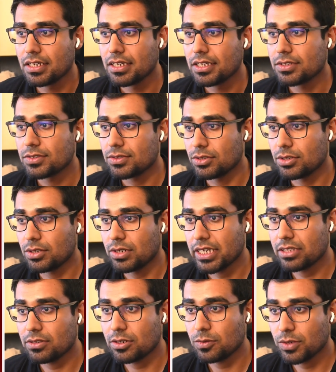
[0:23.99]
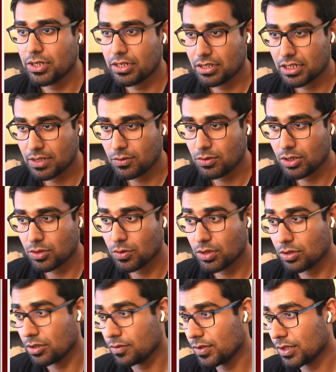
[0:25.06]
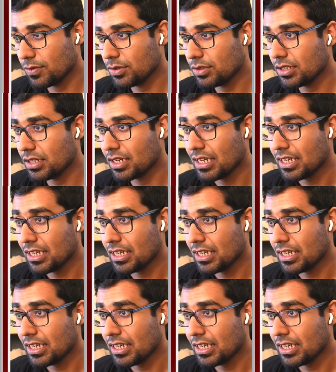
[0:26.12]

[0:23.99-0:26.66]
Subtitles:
So I thought, why not give you a quick overview there?